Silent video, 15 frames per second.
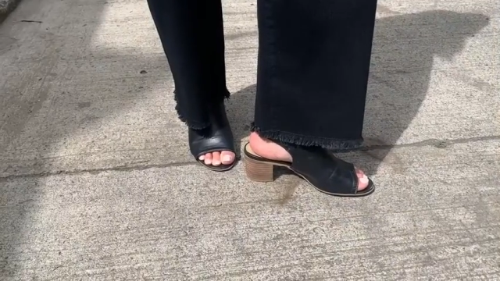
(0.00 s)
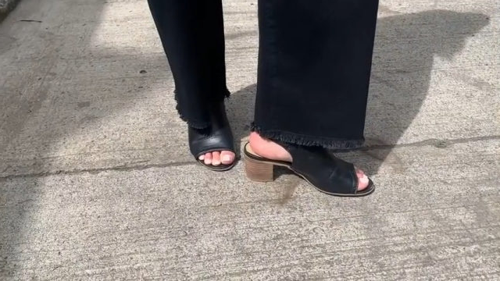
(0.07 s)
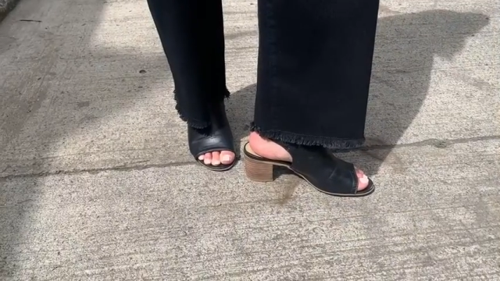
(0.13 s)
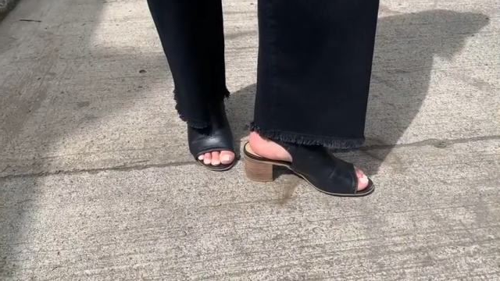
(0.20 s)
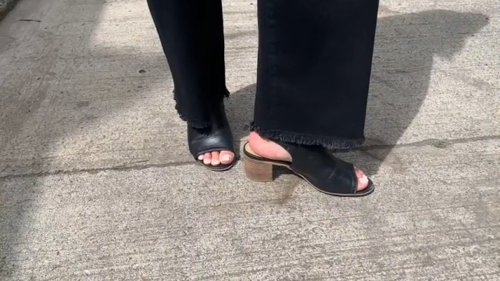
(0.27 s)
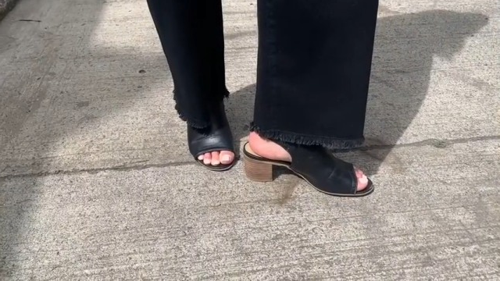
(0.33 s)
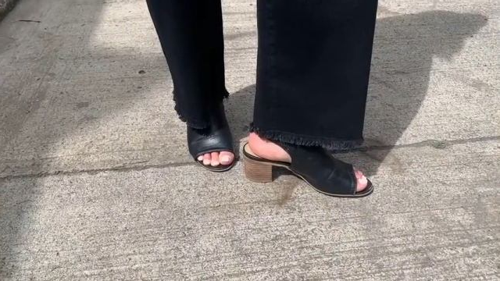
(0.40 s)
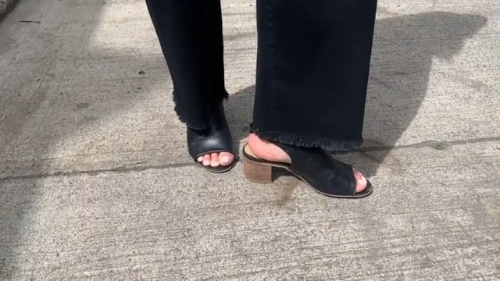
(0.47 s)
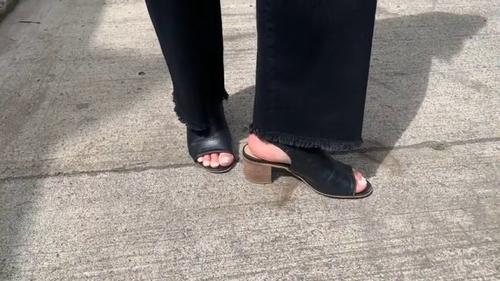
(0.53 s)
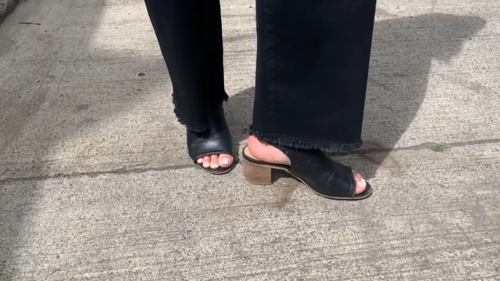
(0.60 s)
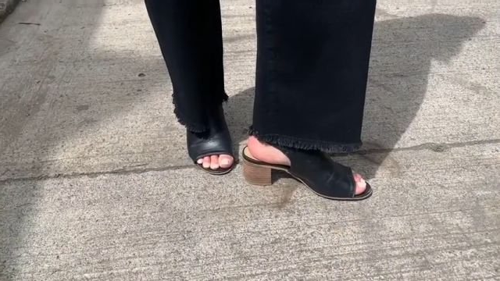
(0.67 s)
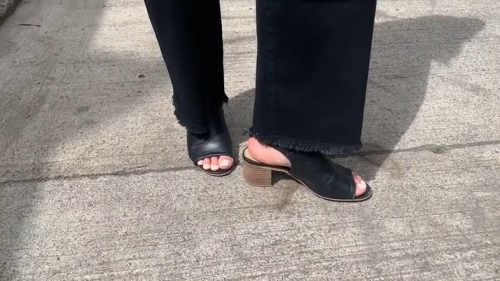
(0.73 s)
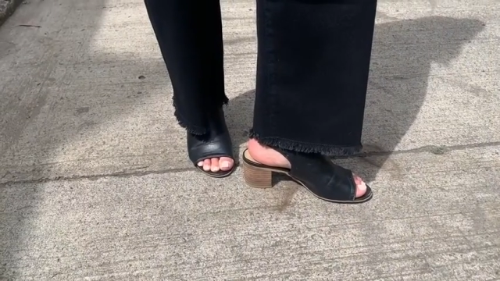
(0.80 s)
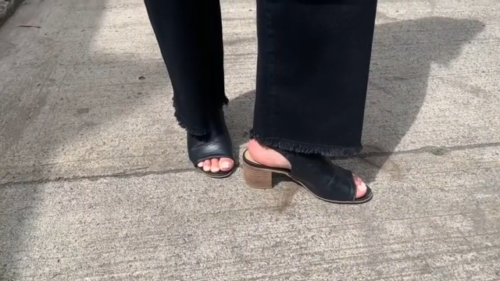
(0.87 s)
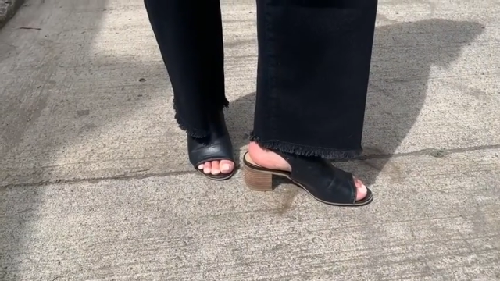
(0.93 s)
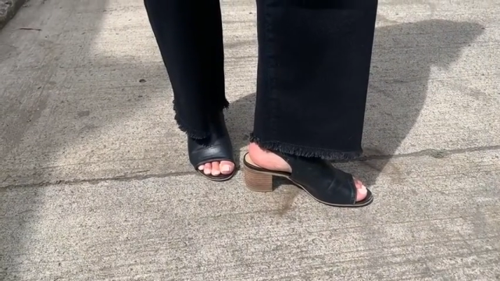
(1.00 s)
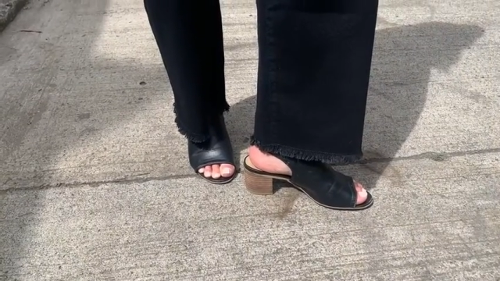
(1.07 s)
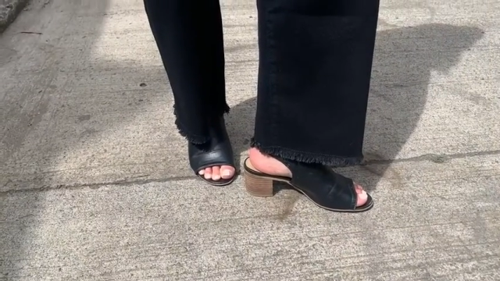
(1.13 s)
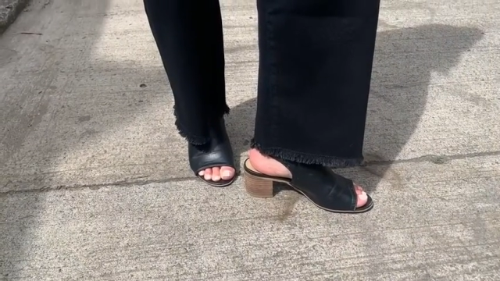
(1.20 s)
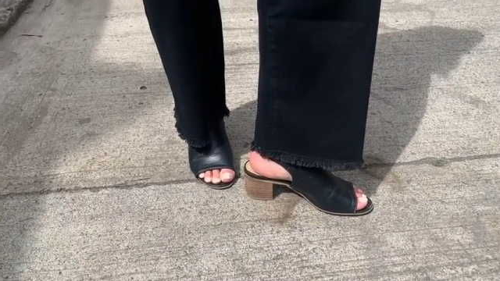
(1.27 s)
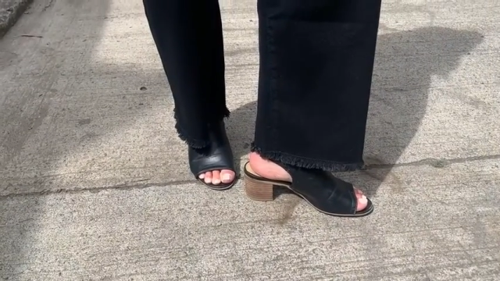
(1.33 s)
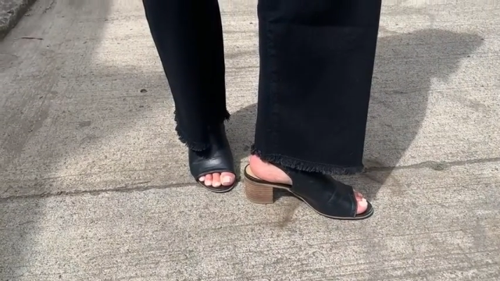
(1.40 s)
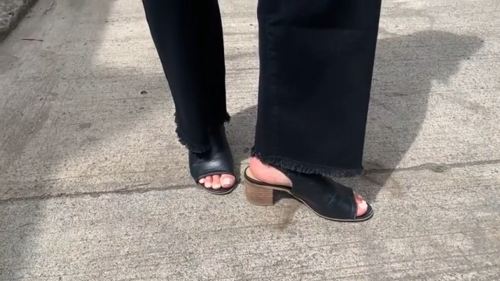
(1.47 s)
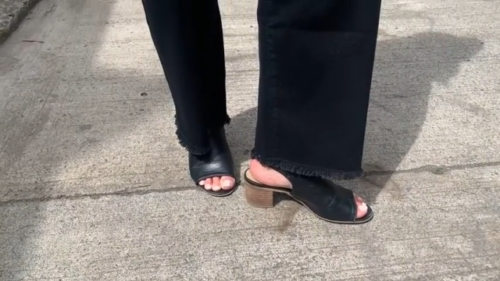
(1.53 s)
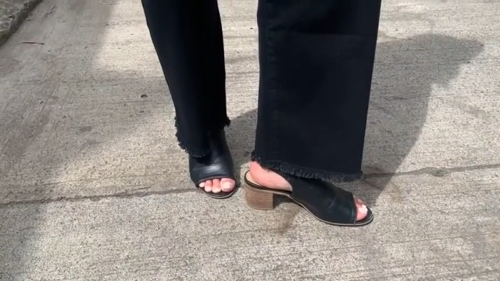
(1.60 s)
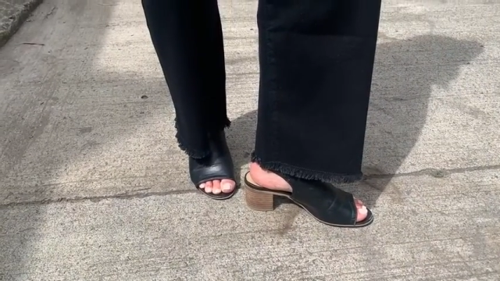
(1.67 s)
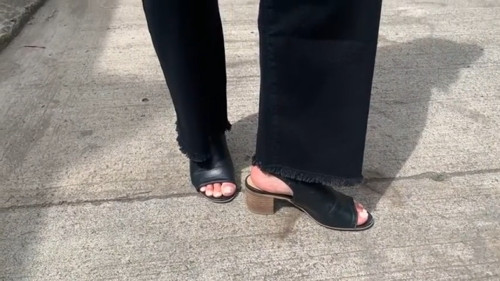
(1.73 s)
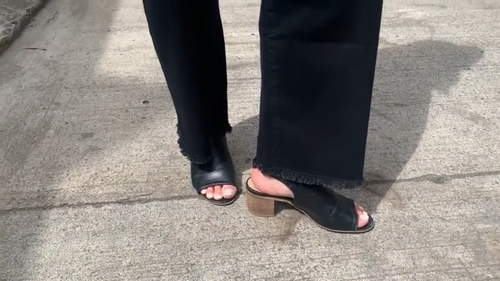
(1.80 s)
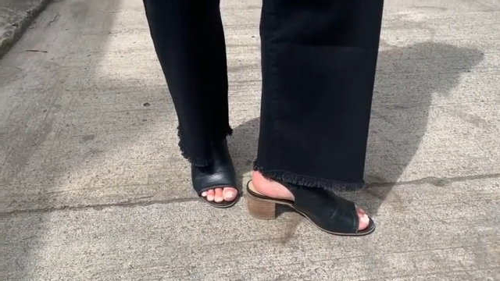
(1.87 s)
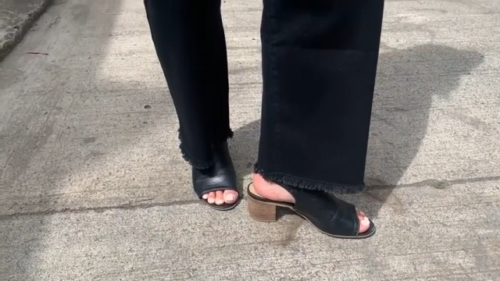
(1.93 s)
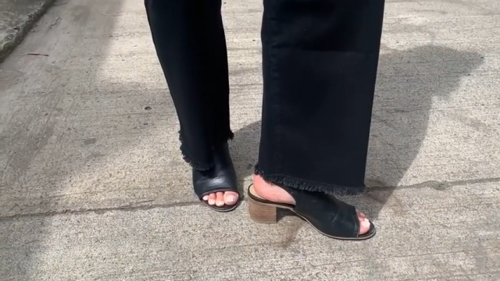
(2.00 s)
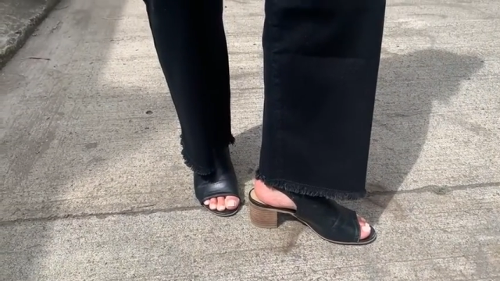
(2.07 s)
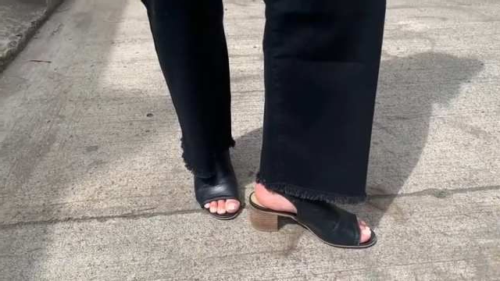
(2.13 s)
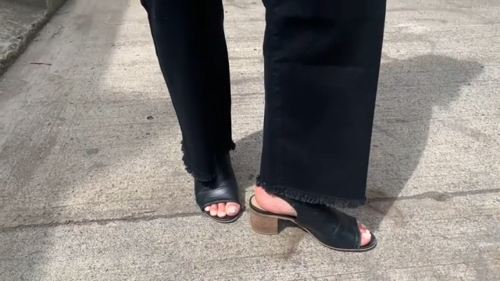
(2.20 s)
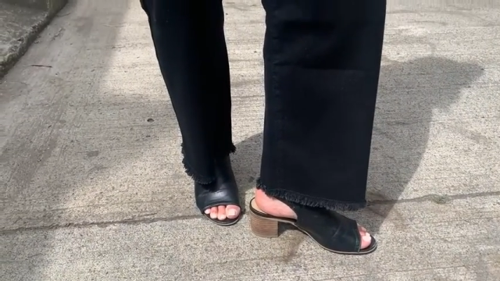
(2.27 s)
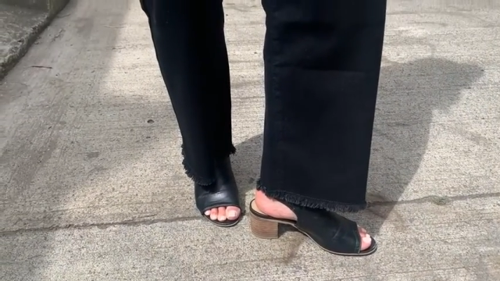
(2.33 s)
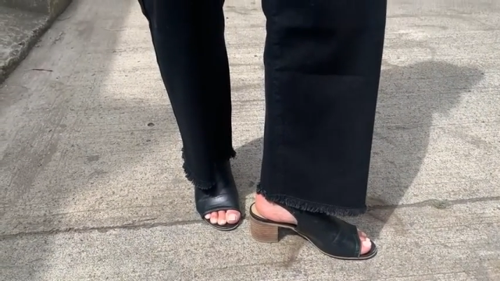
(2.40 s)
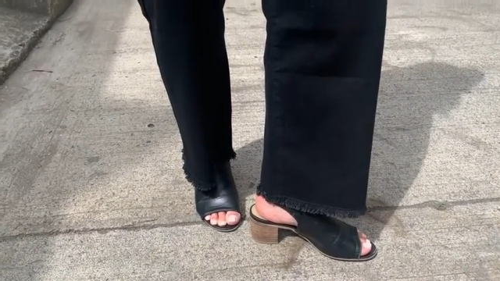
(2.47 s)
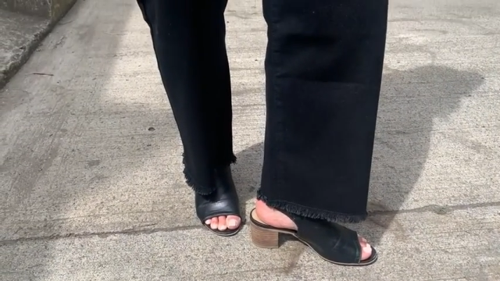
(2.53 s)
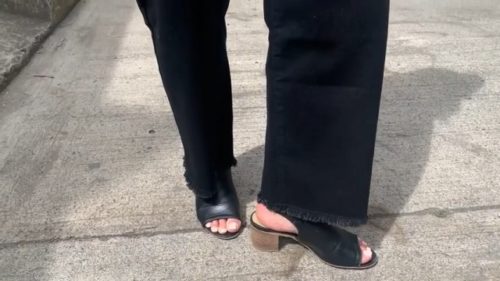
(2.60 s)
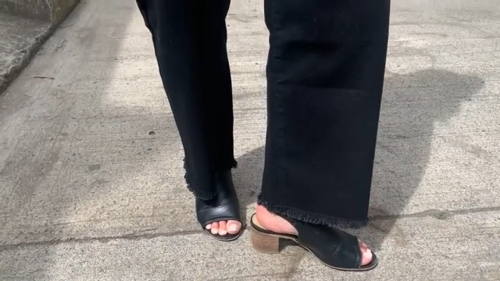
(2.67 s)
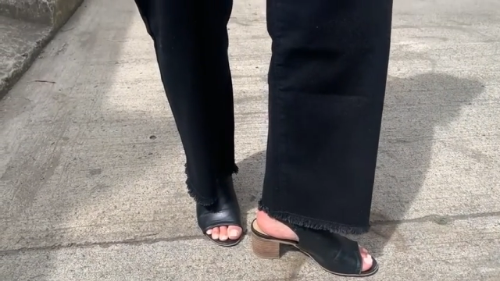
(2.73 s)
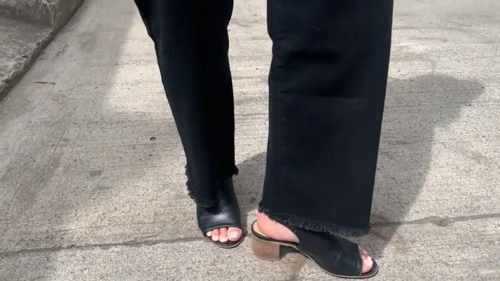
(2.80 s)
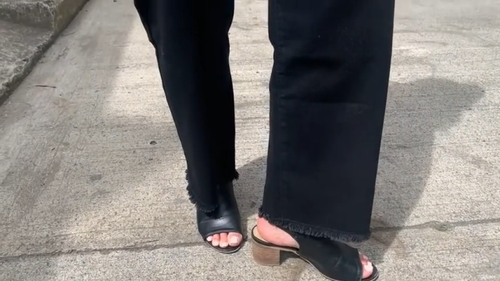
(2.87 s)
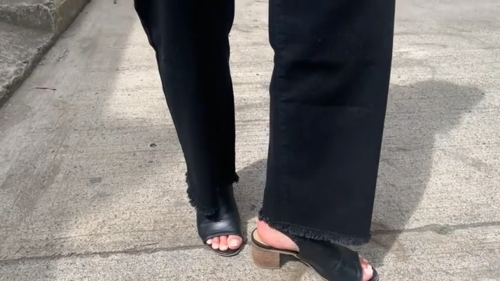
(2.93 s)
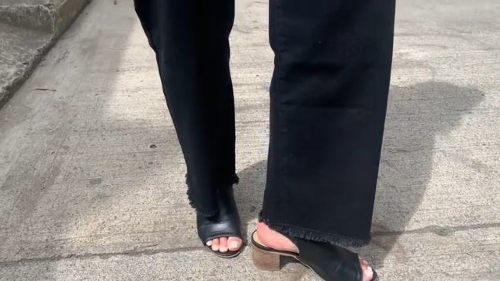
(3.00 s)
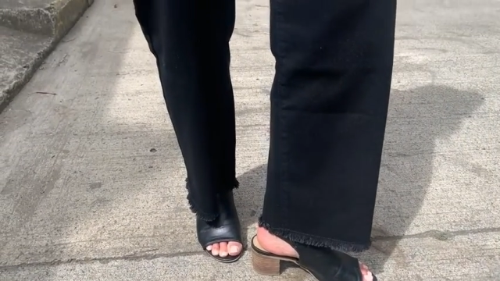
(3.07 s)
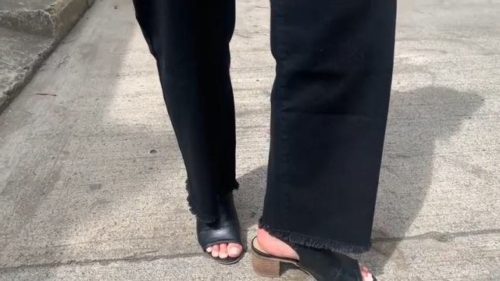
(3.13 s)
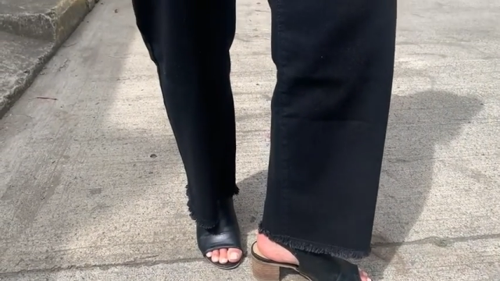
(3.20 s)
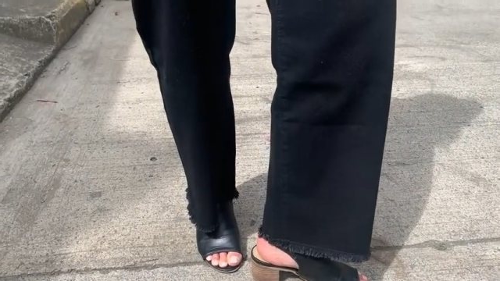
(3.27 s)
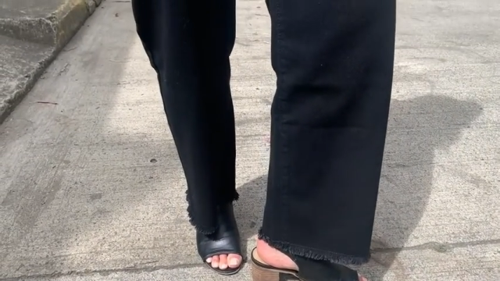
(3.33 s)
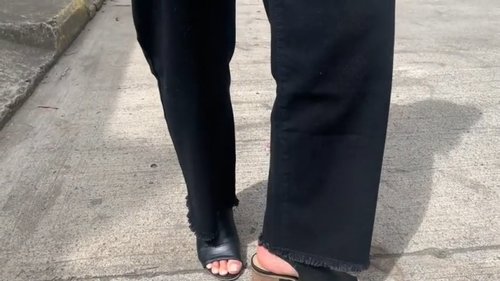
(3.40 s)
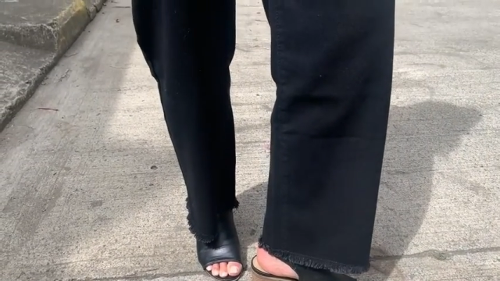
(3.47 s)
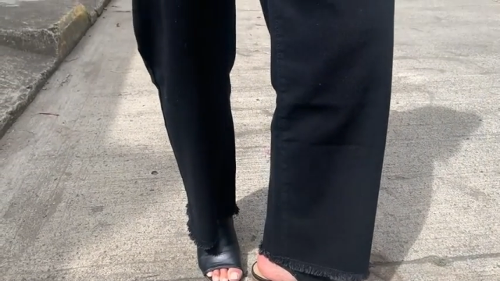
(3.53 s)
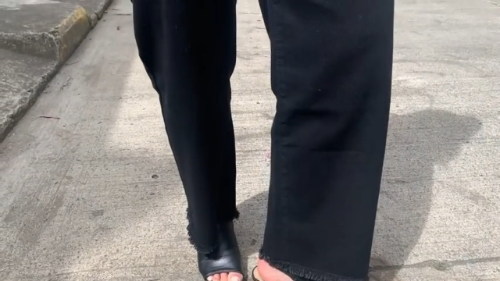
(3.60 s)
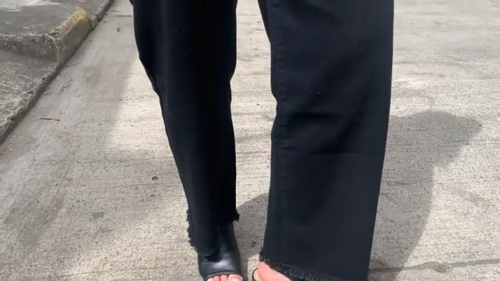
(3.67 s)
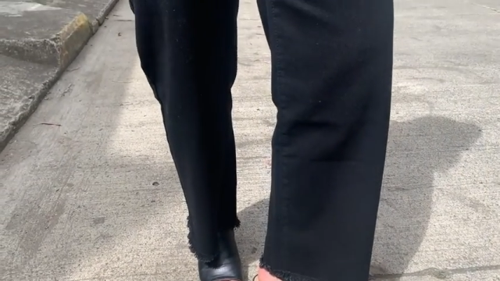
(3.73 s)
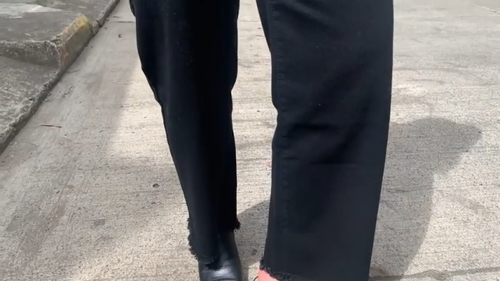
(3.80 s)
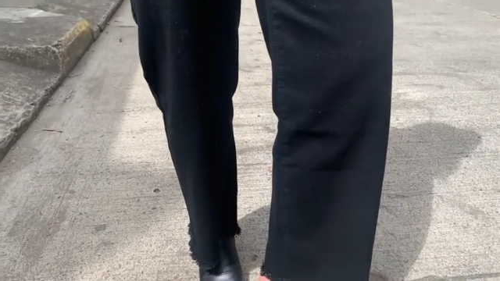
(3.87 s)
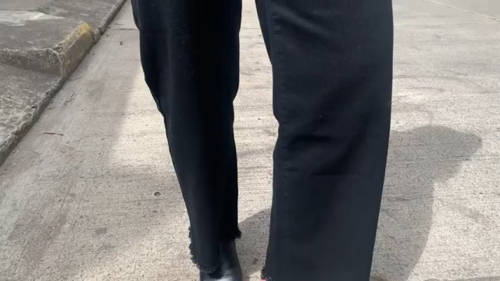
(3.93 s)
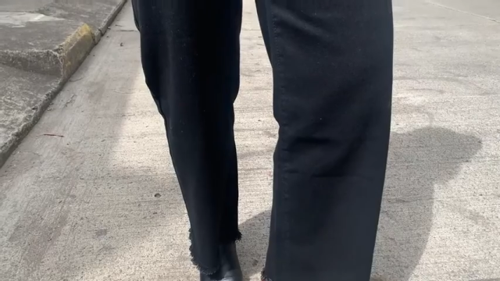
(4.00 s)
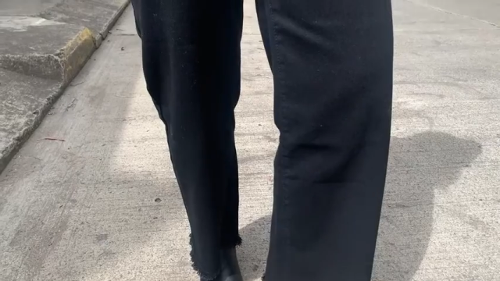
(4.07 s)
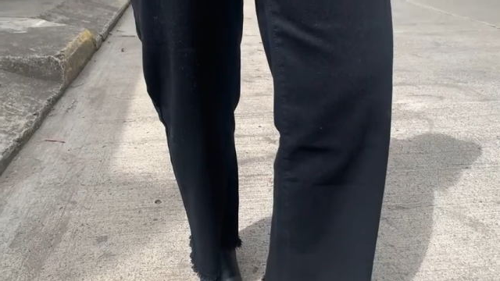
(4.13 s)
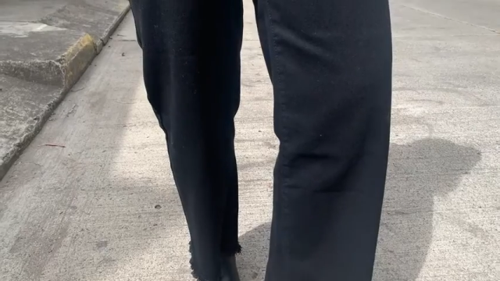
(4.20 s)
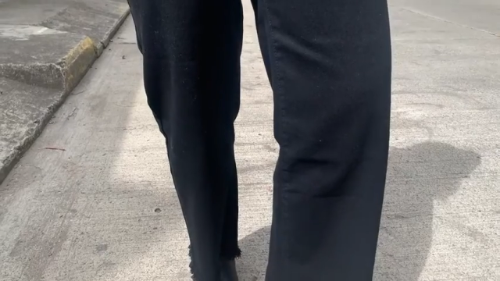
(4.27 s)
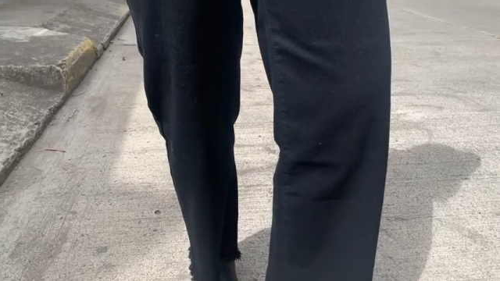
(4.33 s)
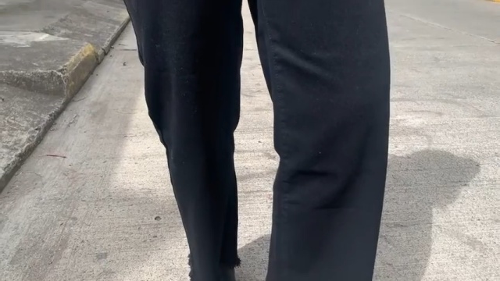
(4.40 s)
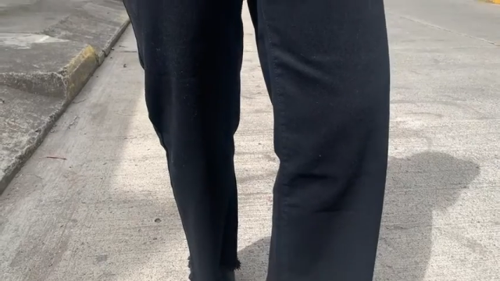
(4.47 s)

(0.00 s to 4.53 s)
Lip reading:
[unreadable: no face in view]